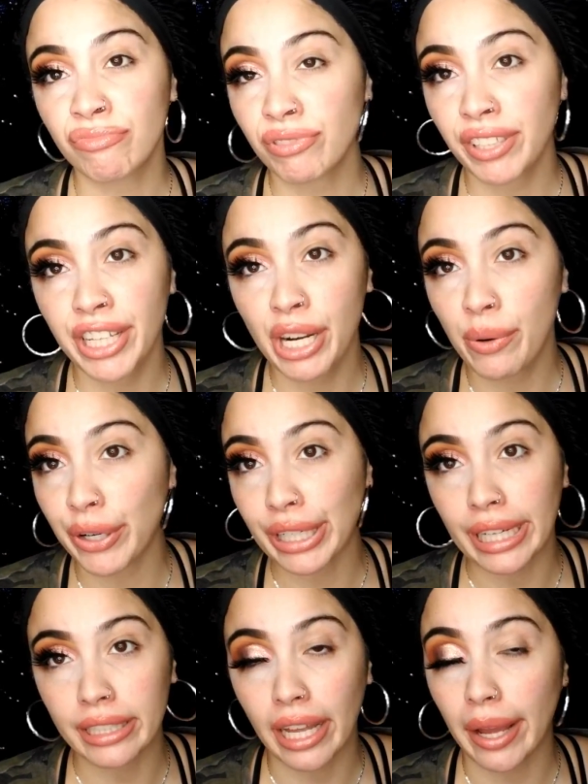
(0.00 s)
didn't work
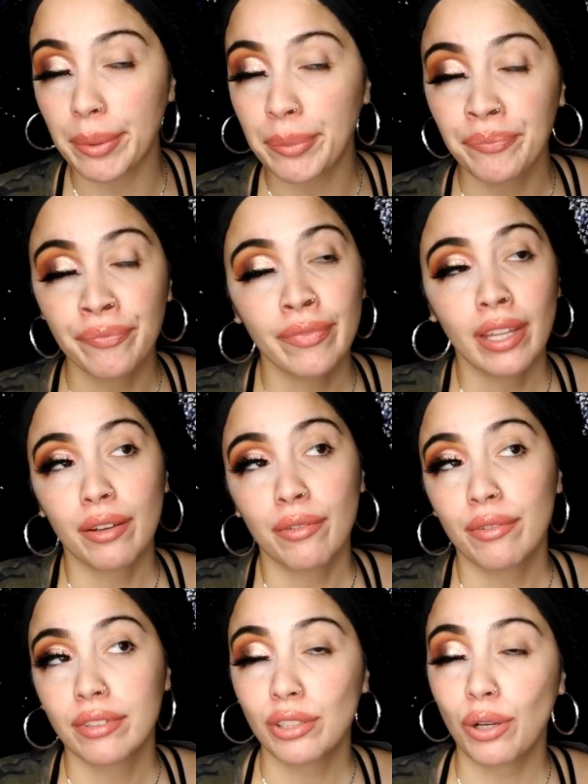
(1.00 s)
like that.
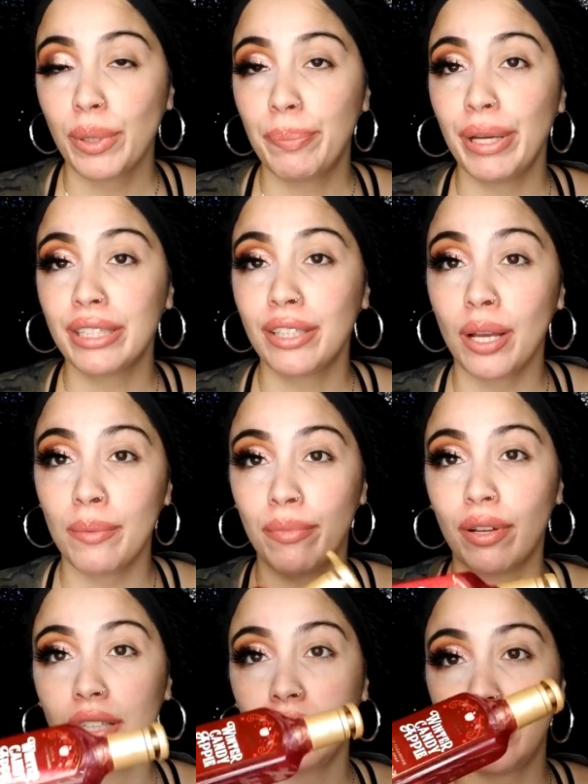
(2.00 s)
So we picked up
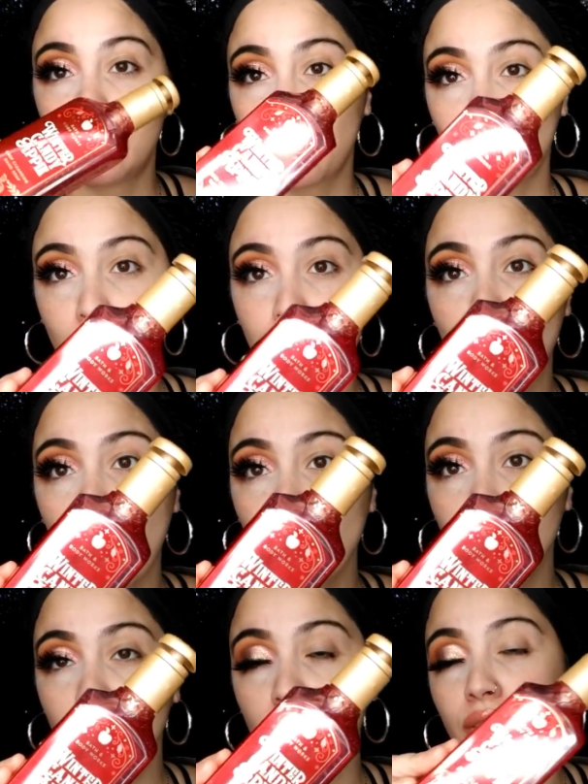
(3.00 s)
these
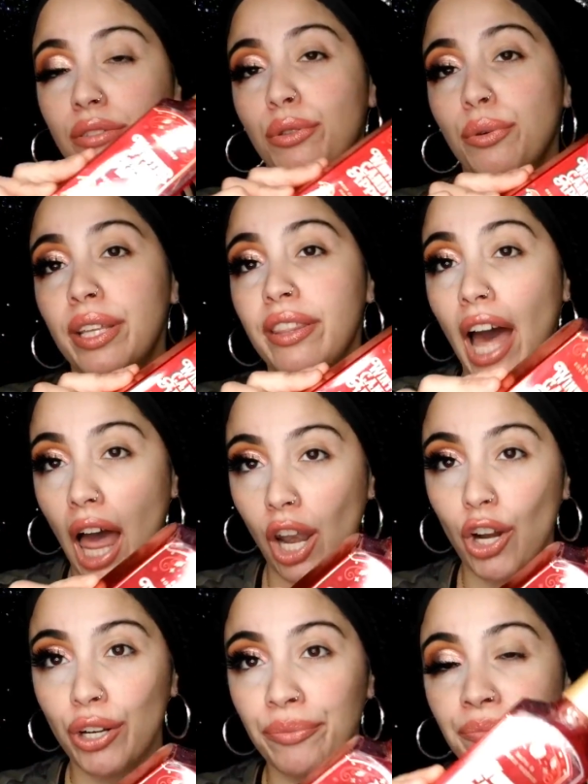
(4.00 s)

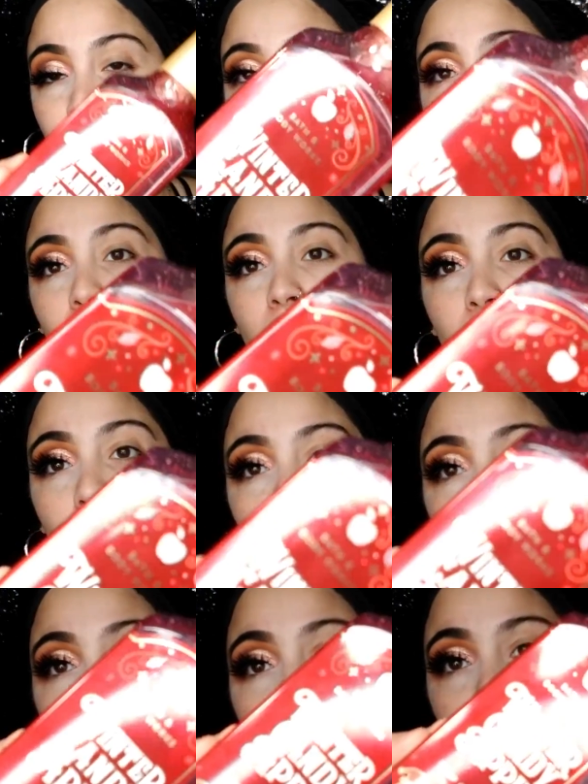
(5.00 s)

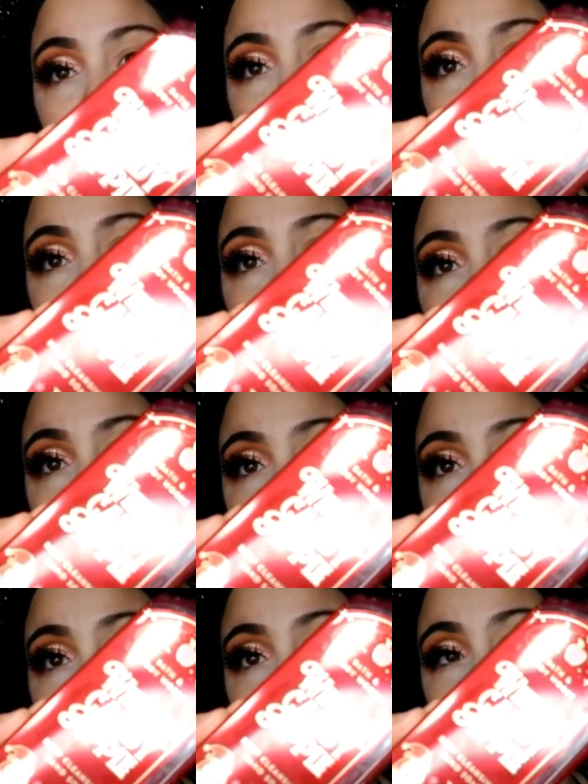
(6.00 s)
$3 hand
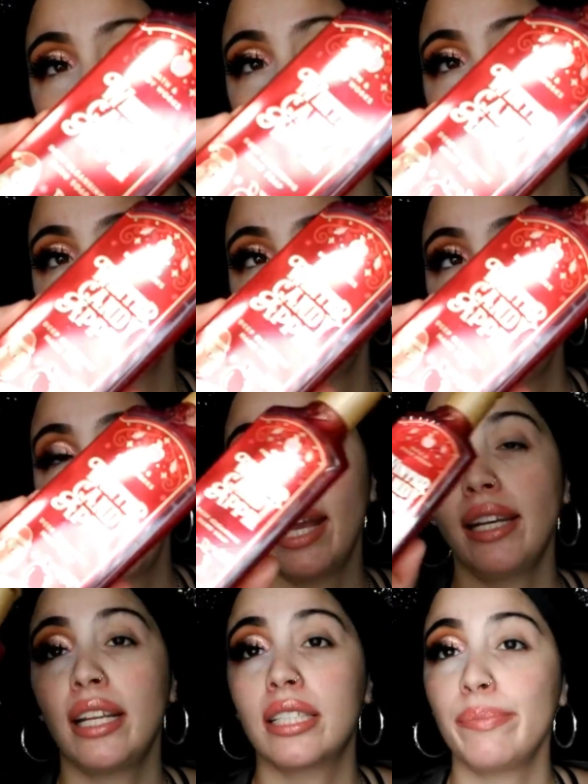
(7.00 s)
soap,
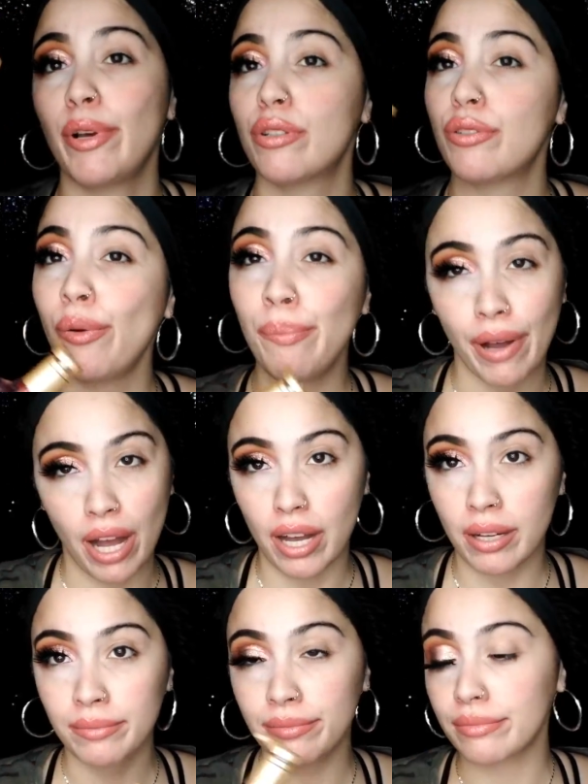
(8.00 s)
and they smell so
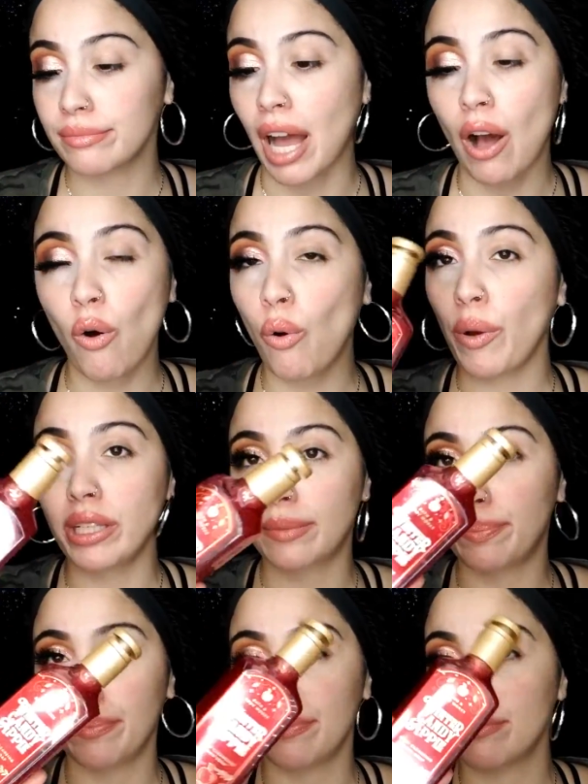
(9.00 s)
bomb. I
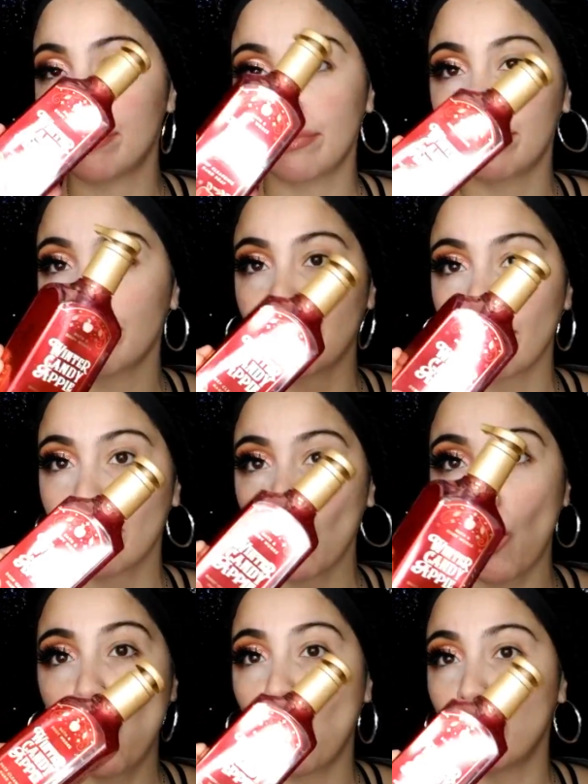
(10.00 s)
always
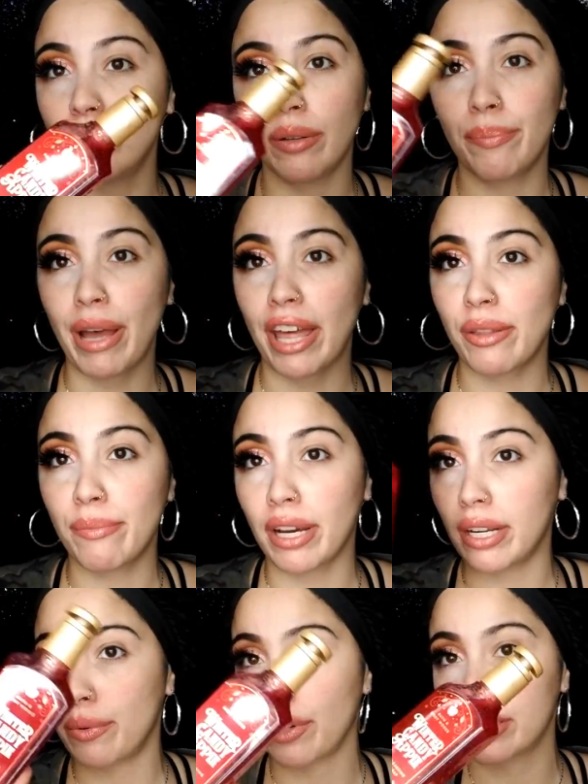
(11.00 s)
own Bath and
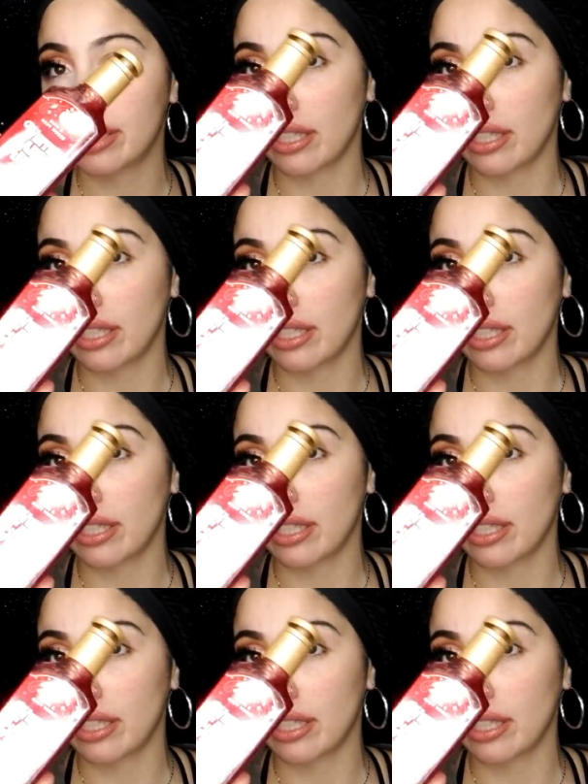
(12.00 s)
Body Works